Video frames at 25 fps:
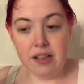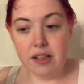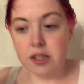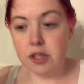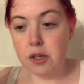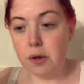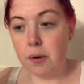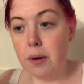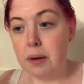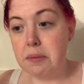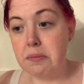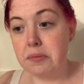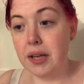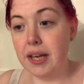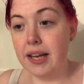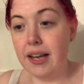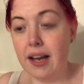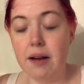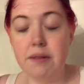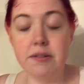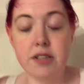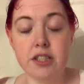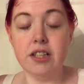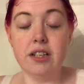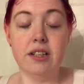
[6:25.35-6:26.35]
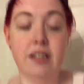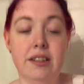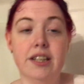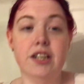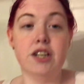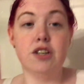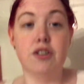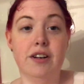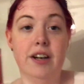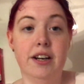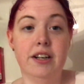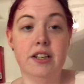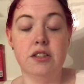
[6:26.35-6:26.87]
So I'm like, I'm just gonna let it
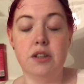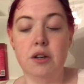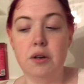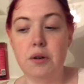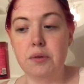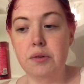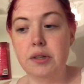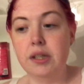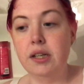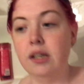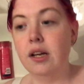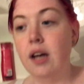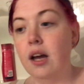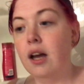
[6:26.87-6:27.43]
dry on its own.